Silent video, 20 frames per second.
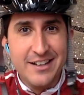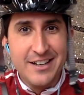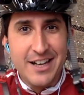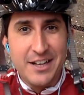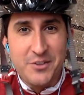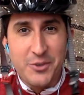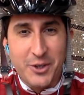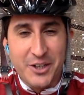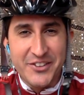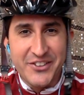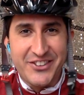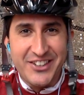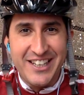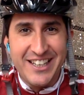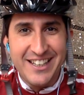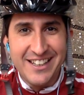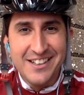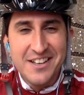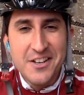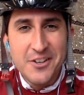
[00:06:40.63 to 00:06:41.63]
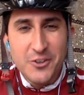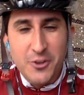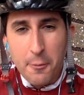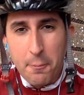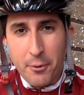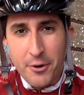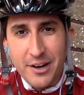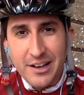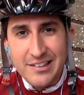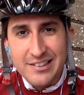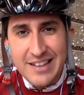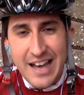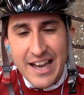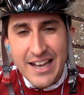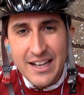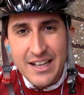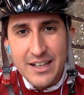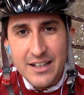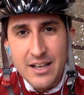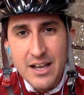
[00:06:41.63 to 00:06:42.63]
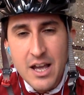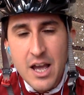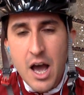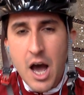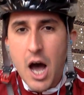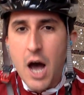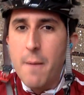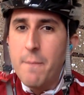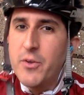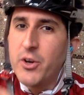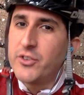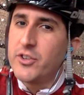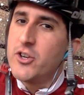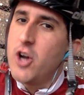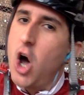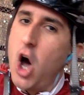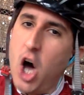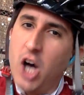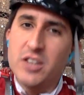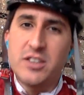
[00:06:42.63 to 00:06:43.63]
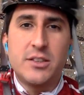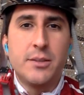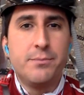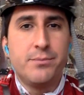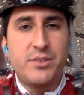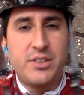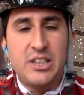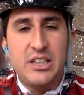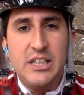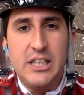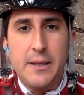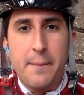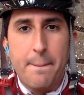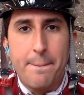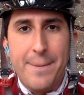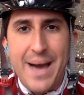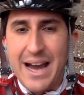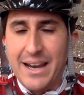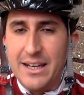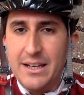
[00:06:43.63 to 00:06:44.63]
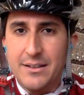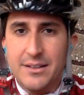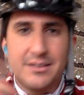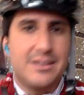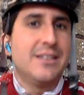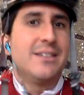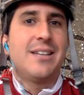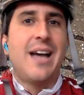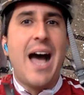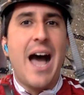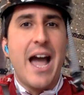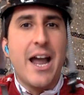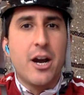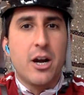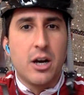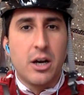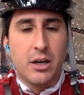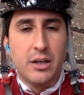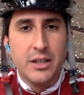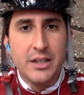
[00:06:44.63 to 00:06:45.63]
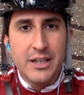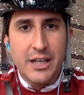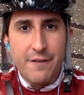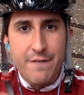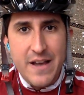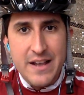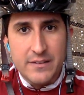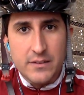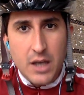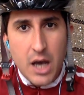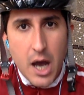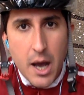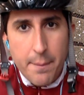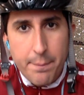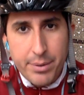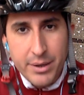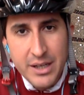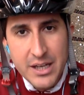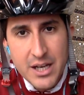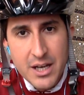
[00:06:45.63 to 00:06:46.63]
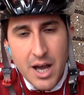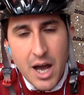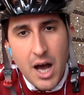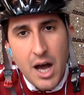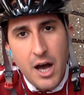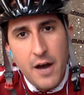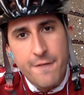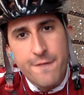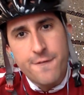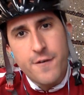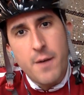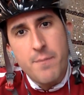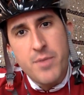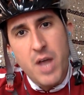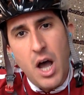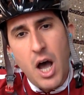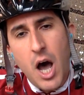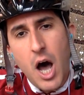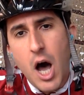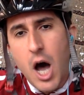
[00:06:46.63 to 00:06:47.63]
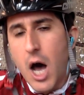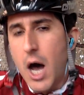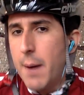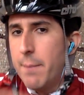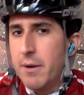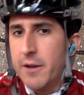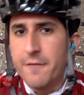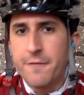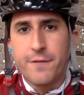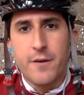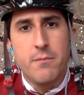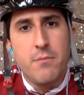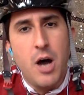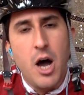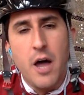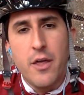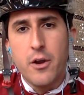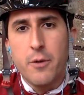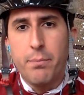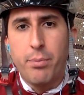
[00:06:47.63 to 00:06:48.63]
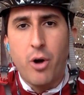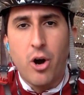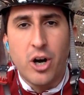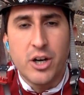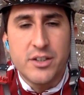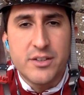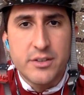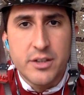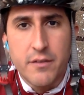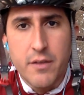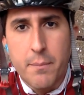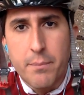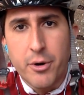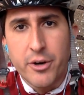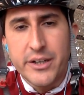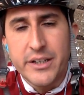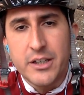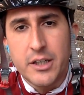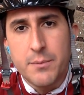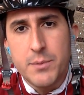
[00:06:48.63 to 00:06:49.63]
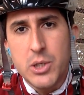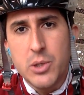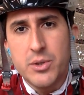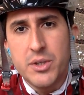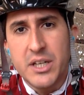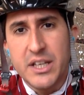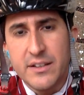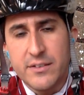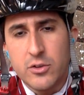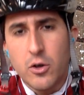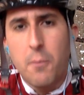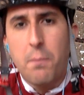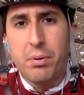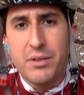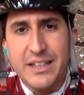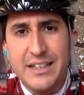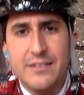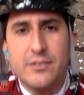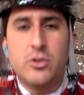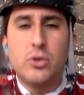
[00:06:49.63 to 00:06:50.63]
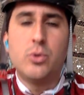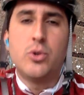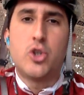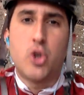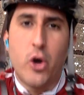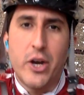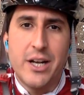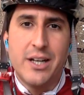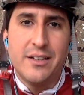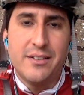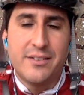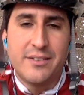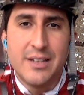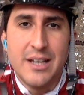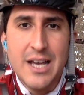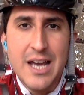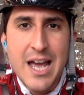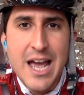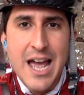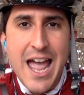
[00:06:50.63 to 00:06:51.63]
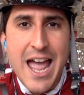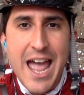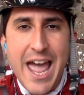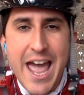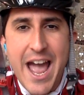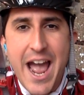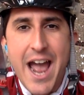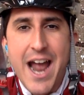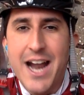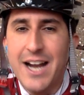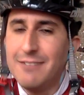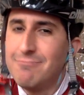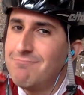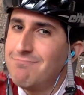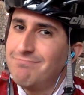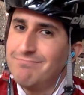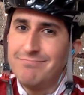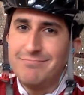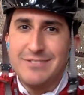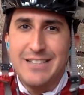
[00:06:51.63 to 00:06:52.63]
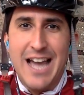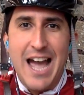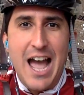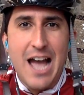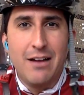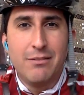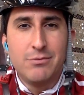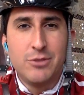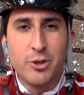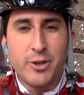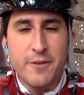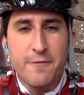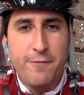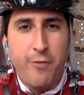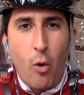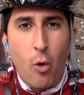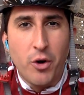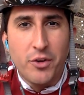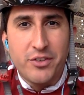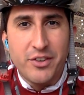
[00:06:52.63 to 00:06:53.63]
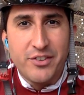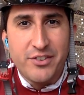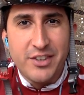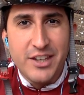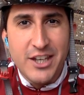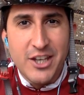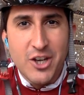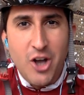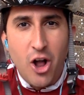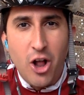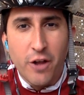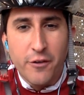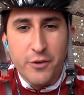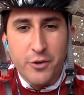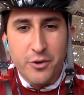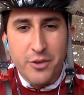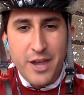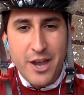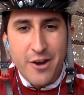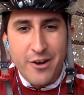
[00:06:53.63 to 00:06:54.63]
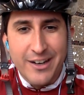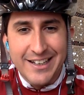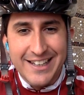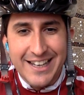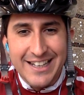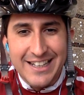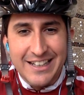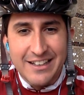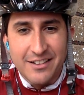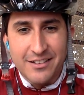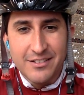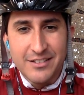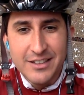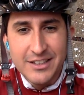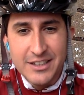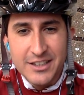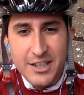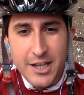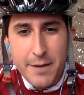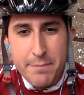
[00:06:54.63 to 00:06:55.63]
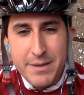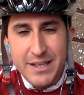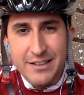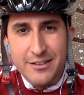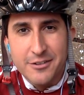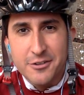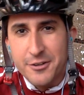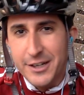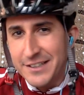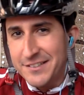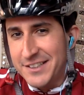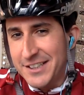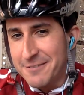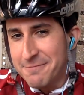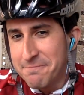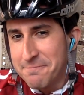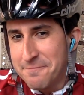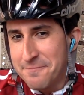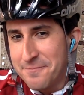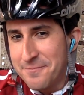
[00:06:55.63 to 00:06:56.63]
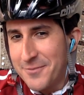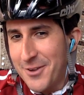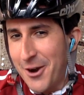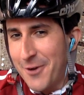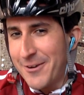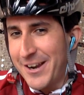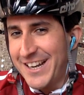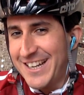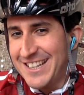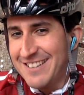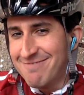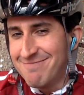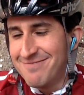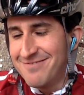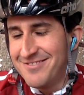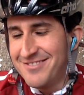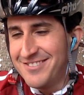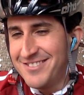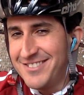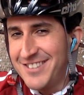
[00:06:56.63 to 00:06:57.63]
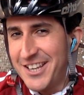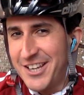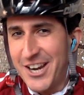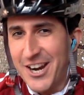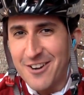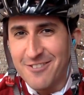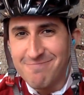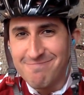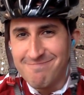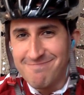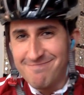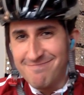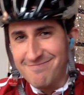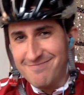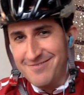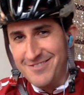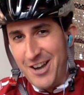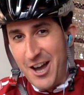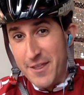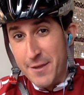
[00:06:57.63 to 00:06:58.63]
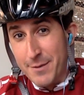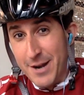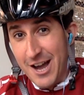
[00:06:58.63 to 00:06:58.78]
As you can see, super excited. There's an awesome team backing this entire event up from the hub and from other parts of the Bergen community. So please do join us. And yeah, looking forward to seeing all of you there and getting a bit crazy. Alrighty, take care. Ha det